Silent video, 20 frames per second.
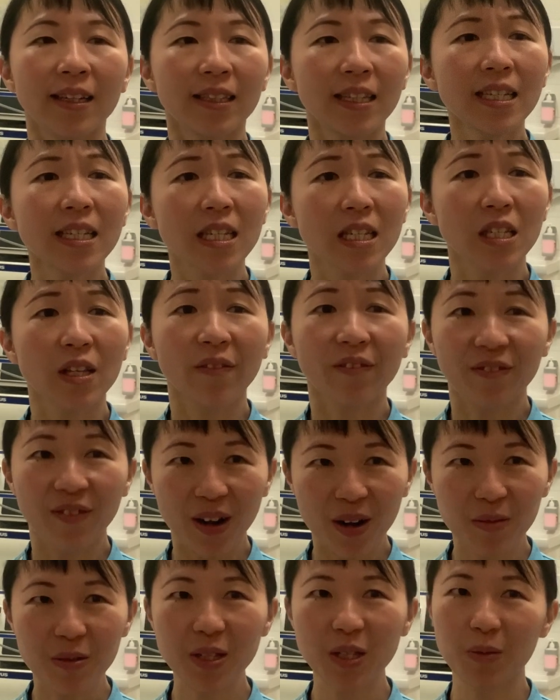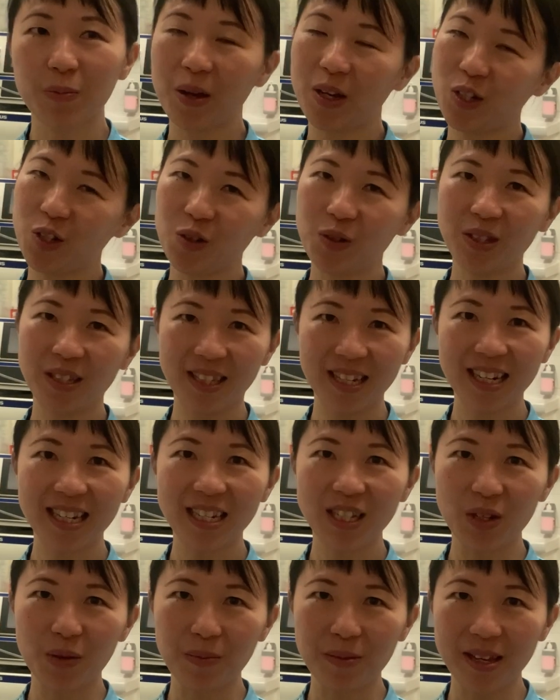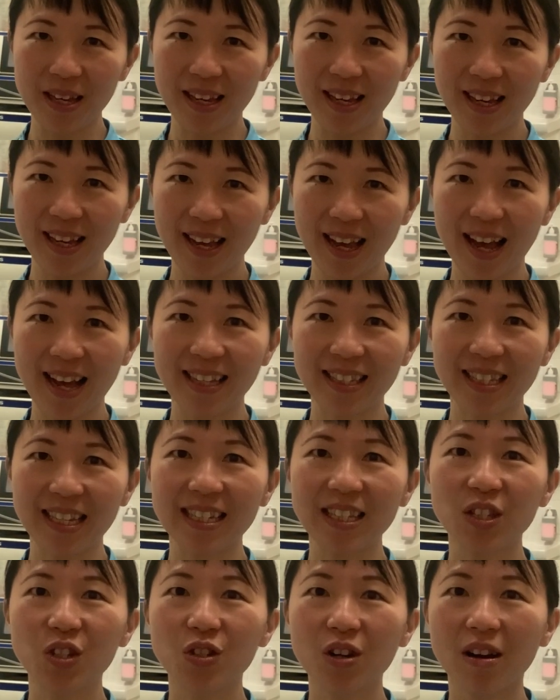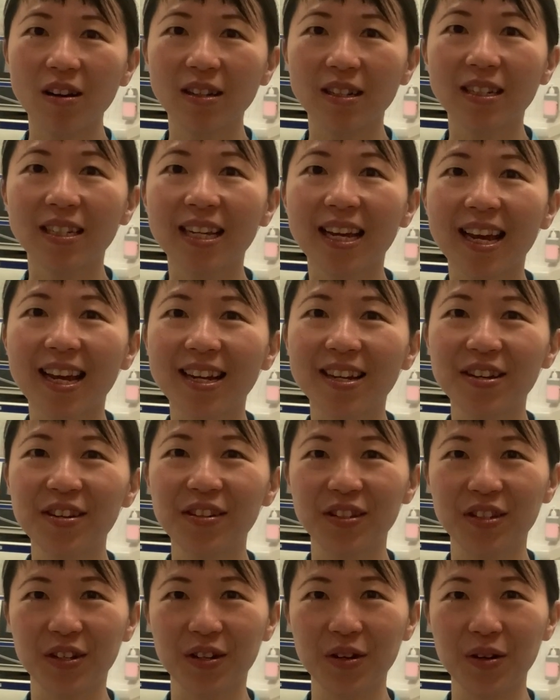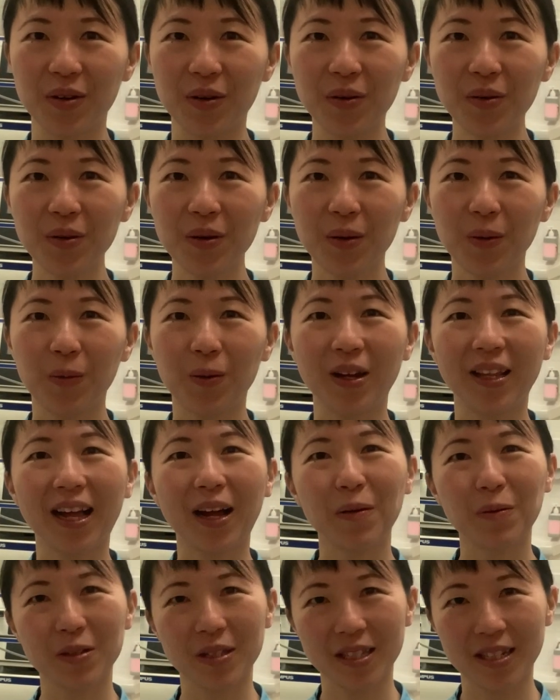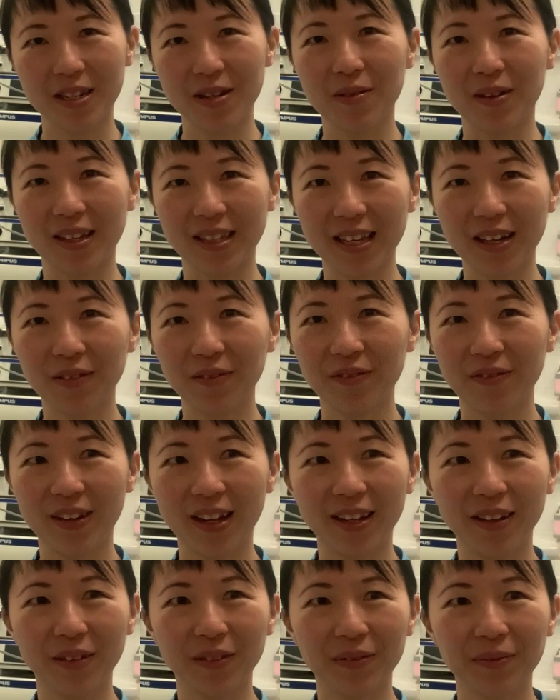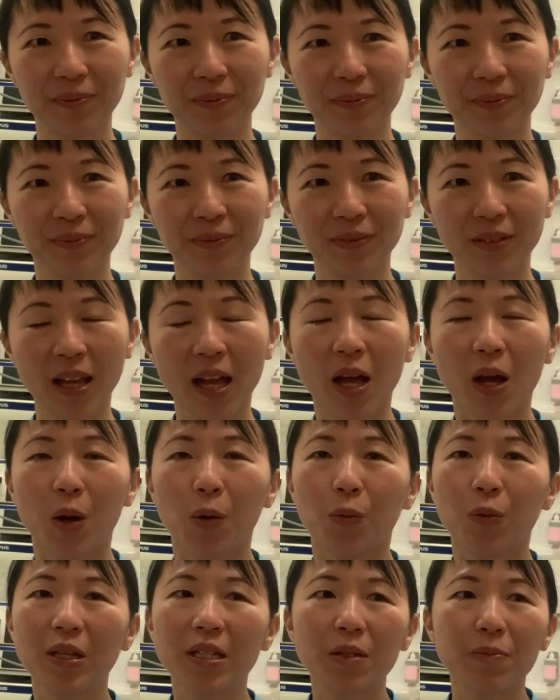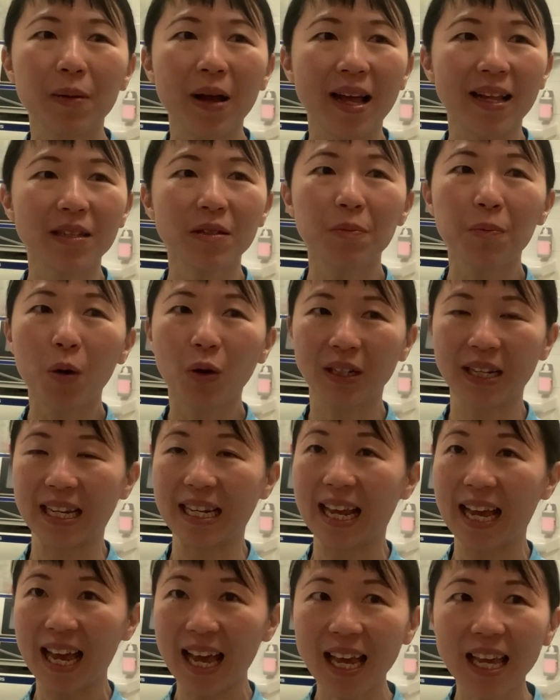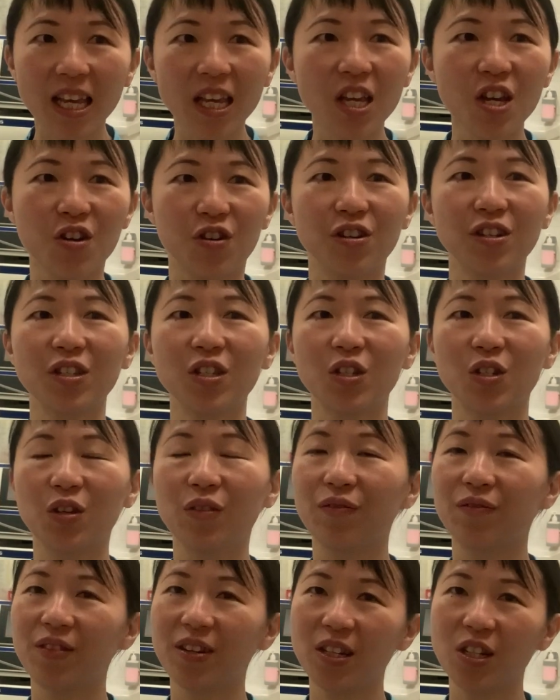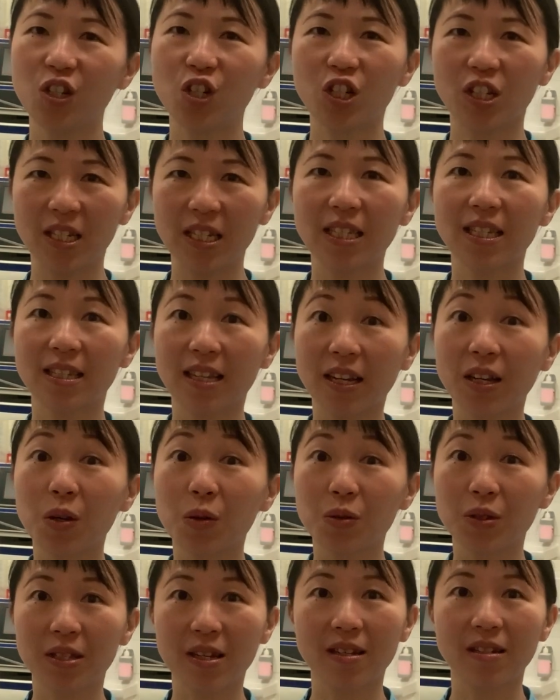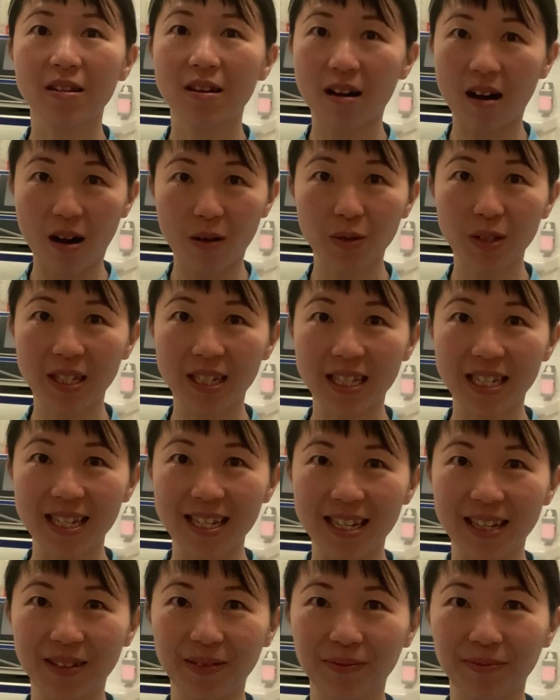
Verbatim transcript: This is a very special study to me as it started 10 years ago when I was still a young fellow. We spent more than eight years to finish this single center RCT.